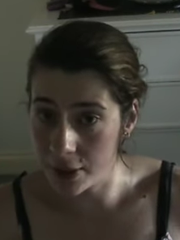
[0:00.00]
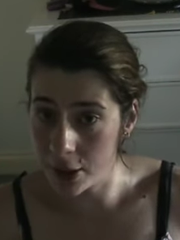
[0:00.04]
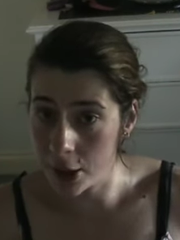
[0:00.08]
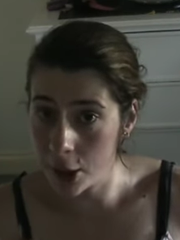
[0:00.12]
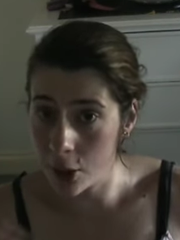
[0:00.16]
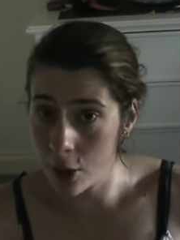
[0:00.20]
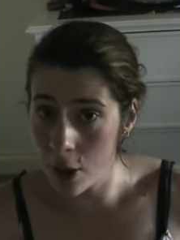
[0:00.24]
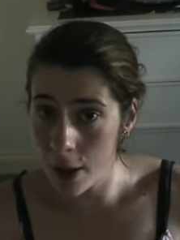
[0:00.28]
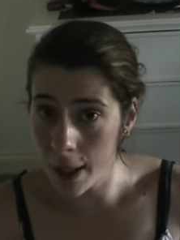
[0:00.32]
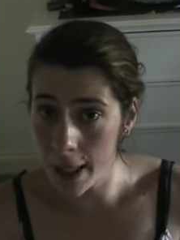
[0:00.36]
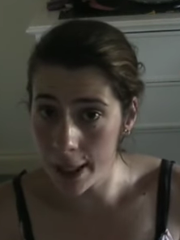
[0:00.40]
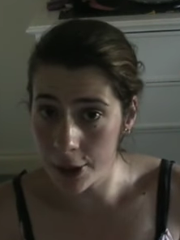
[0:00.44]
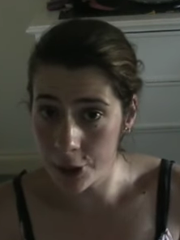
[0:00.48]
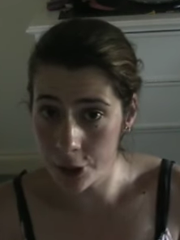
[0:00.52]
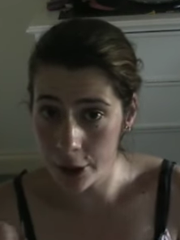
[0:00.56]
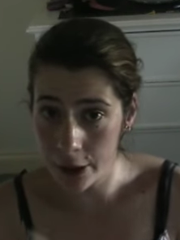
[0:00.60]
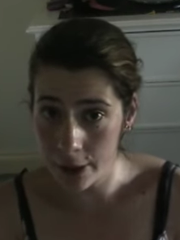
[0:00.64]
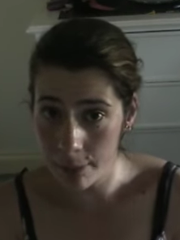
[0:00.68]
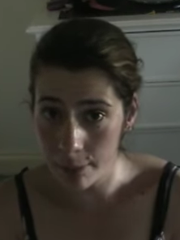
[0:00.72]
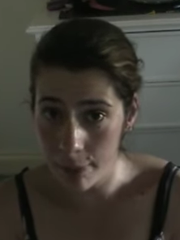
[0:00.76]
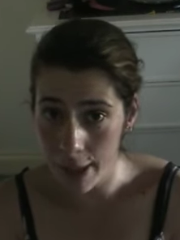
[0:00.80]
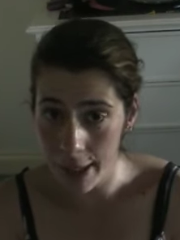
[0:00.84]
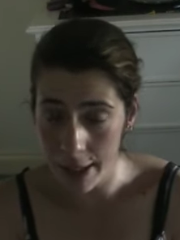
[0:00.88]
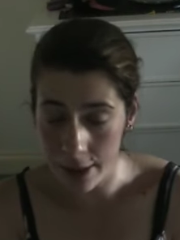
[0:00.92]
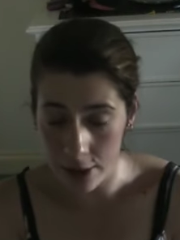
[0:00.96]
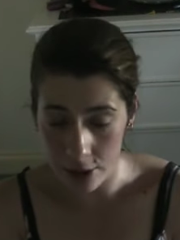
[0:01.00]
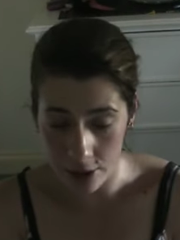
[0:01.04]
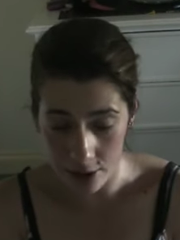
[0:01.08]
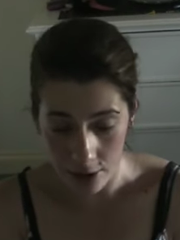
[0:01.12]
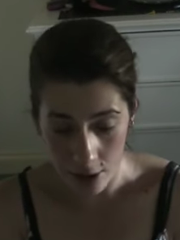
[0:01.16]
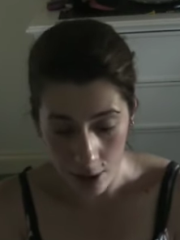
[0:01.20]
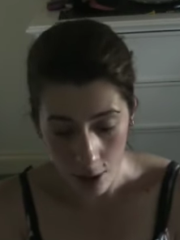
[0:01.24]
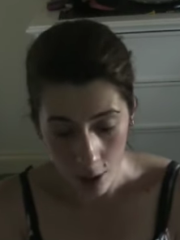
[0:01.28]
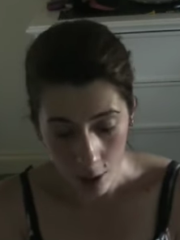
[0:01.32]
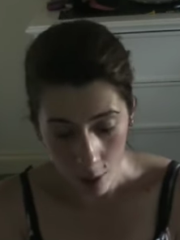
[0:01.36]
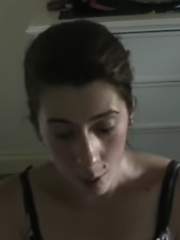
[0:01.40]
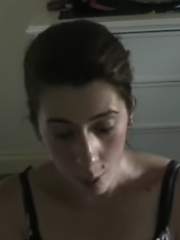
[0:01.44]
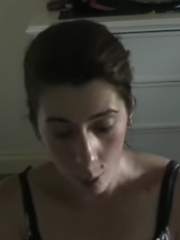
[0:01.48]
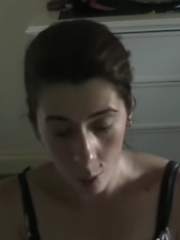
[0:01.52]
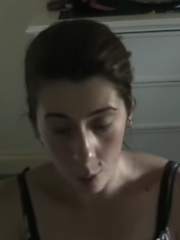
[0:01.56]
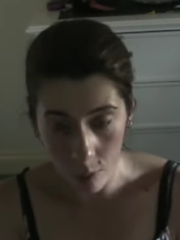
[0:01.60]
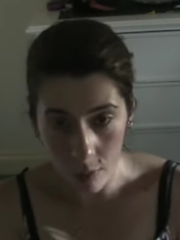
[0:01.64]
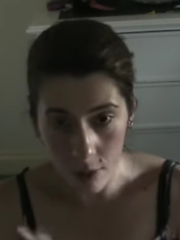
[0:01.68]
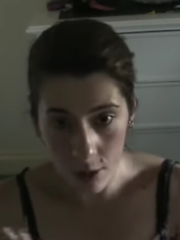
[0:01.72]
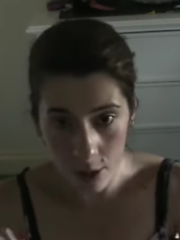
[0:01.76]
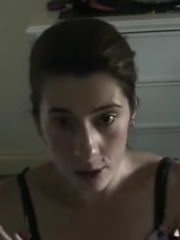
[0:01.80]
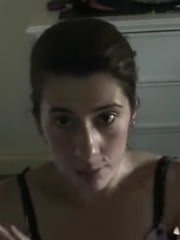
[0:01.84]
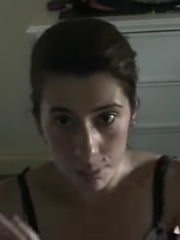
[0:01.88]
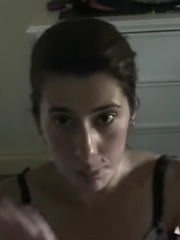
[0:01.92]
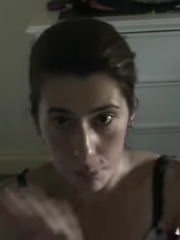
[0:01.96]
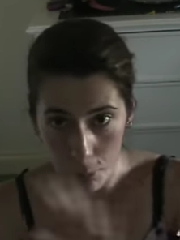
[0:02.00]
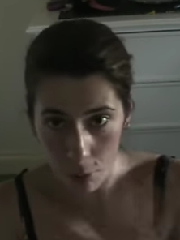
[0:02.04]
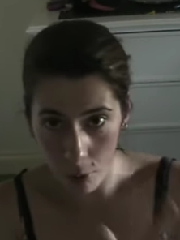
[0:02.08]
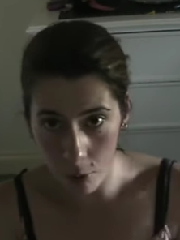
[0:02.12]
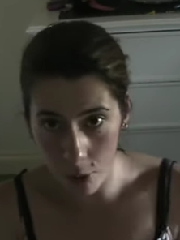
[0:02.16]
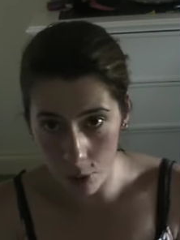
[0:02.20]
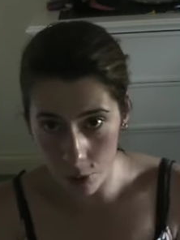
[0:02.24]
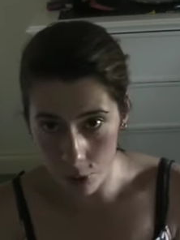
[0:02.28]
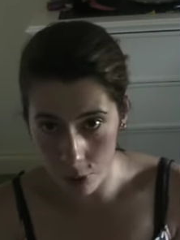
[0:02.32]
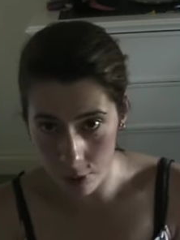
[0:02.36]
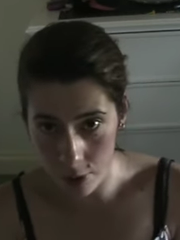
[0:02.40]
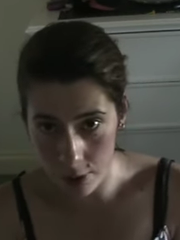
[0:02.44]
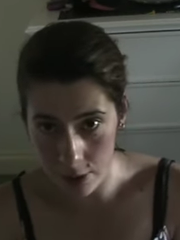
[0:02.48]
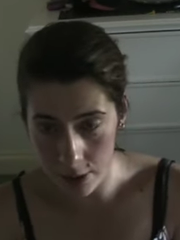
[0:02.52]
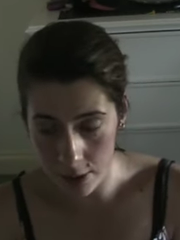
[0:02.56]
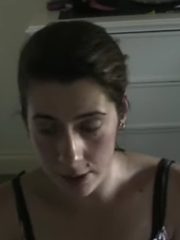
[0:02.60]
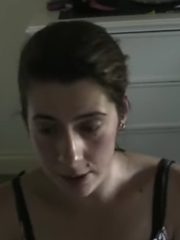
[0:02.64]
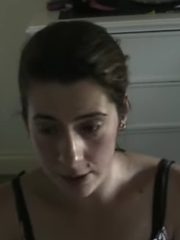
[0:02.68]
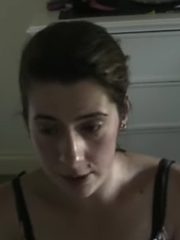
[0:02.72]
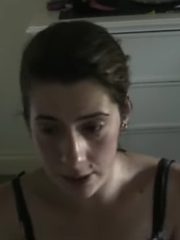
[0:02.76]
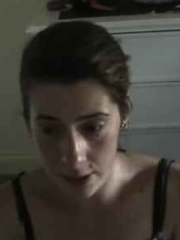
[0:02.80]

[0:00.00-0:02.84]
The guy actually makes all those portraits,